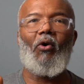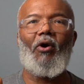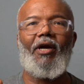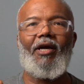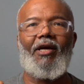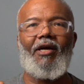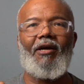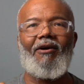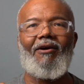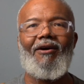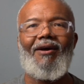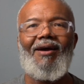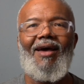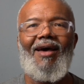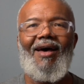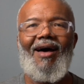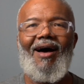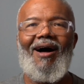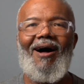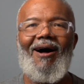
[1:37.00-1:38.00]
here,
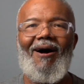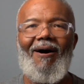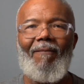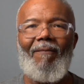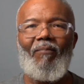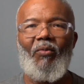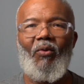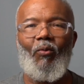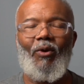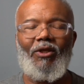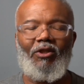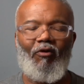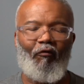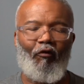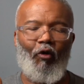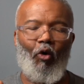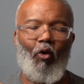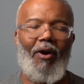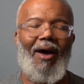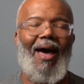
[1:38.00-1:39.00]
which
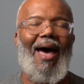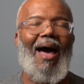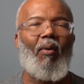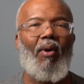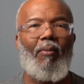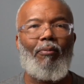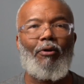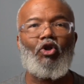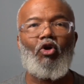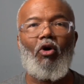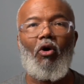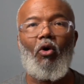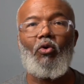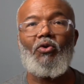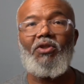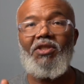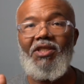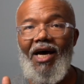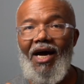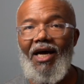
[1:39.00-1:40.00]
Florida Highway Patrol
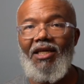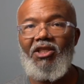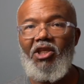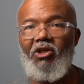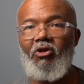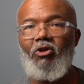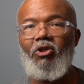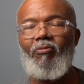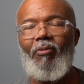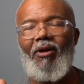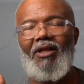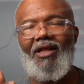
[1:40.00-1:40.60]
does use, but they